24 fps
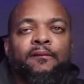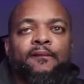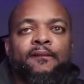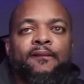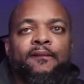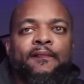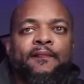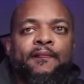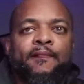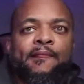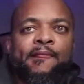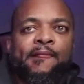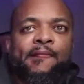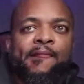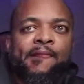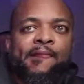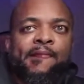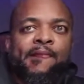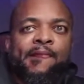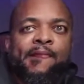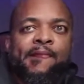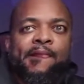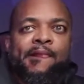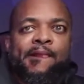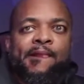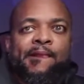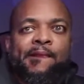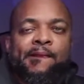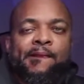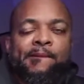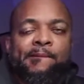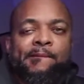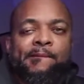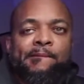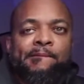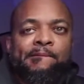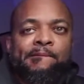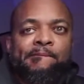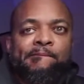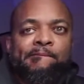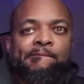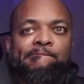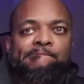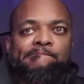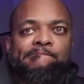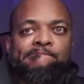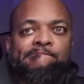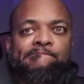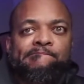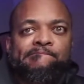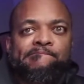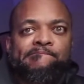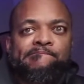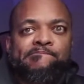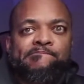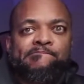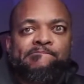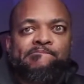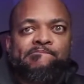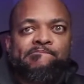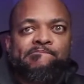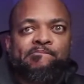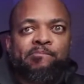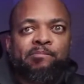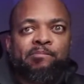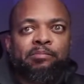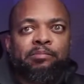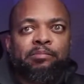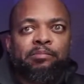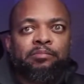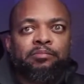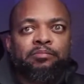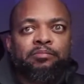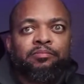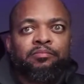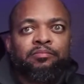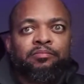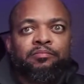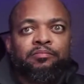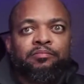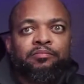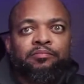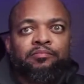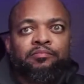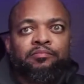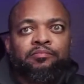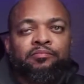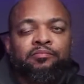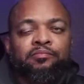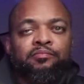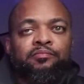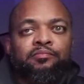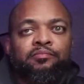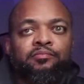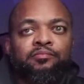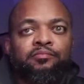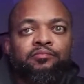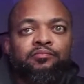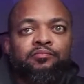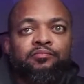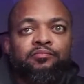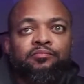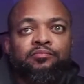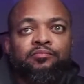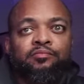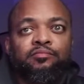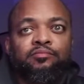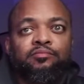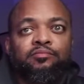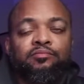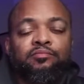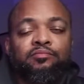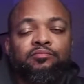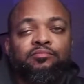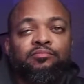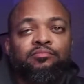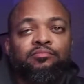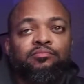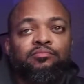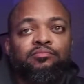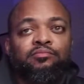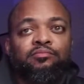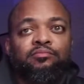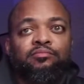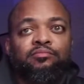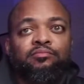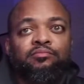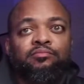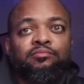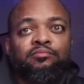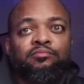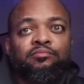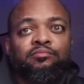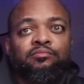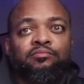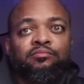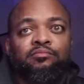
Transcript: (not speaking)